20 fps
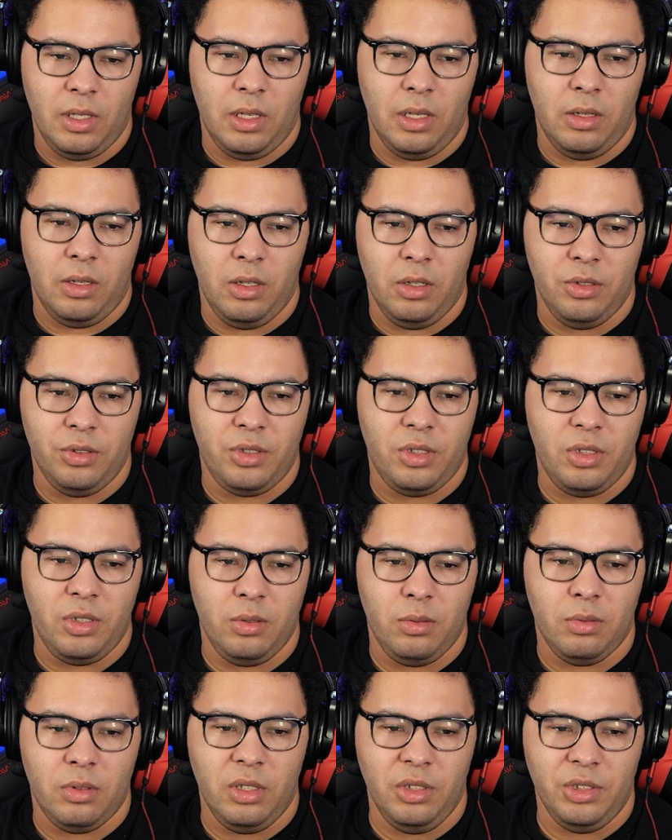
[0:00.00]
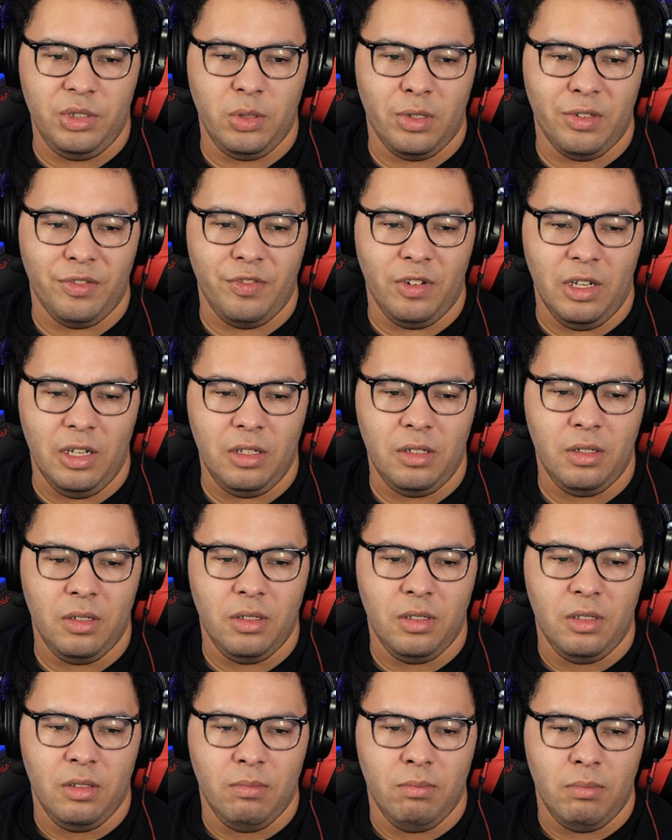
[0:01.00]
Those two are fun.
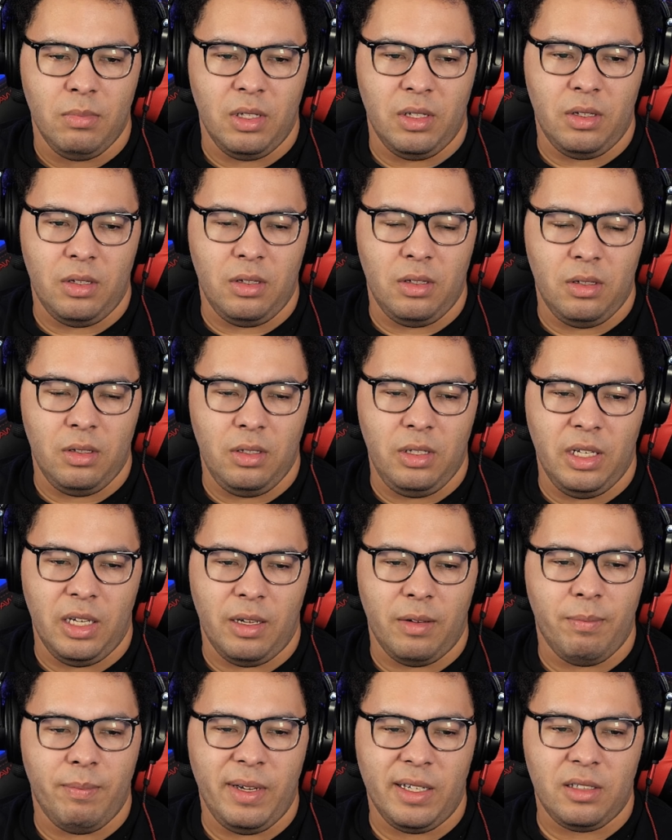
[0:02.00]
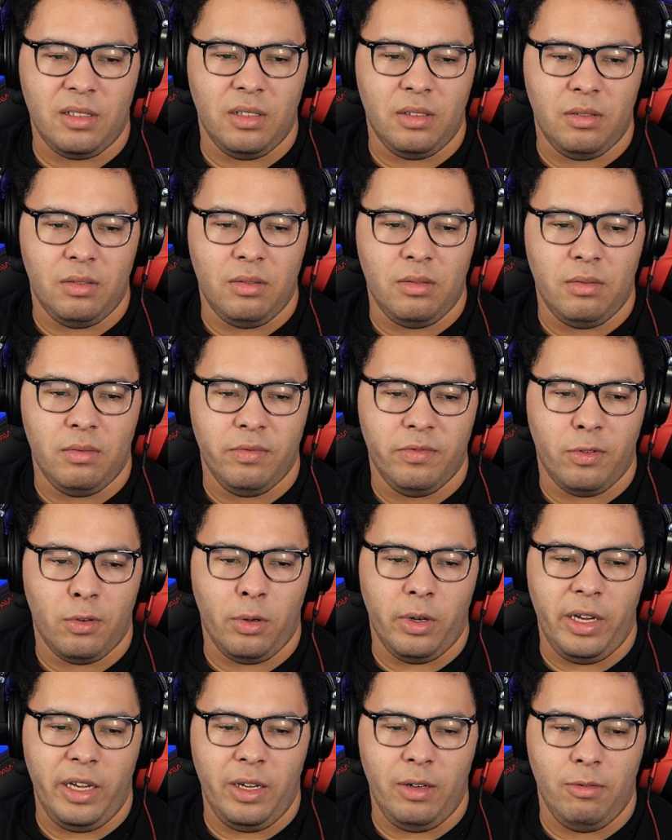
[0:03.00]
But yeah, back to
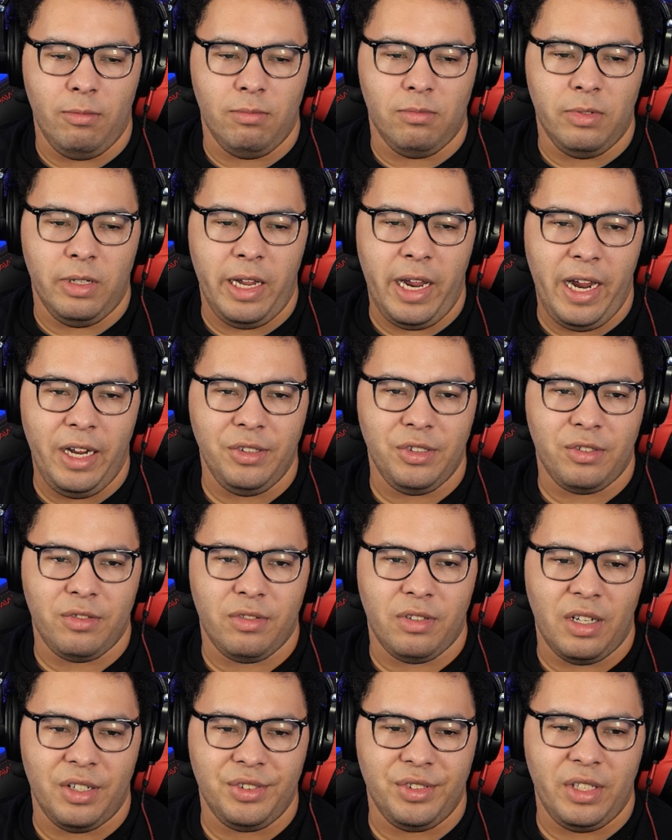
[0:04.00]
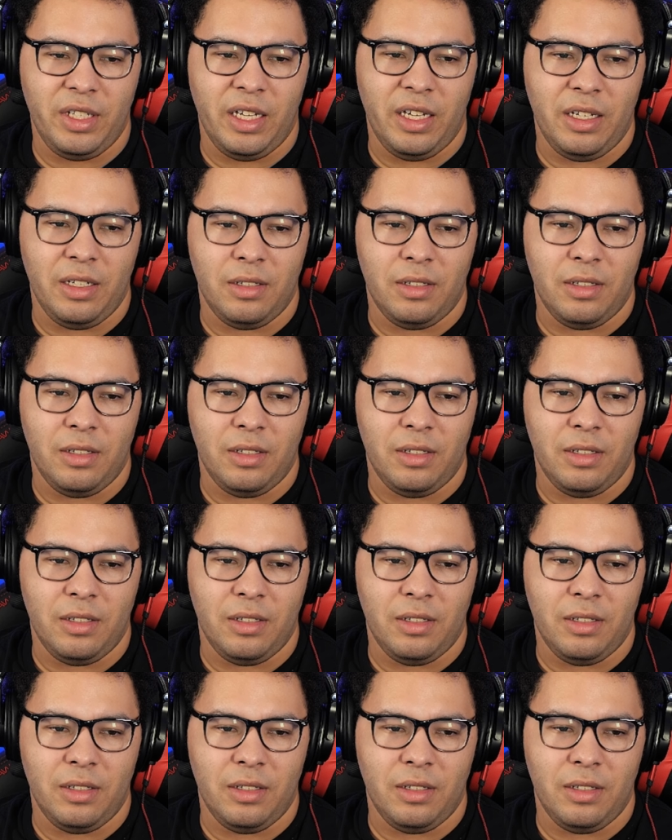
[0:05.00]
4A, Hands Across Ed.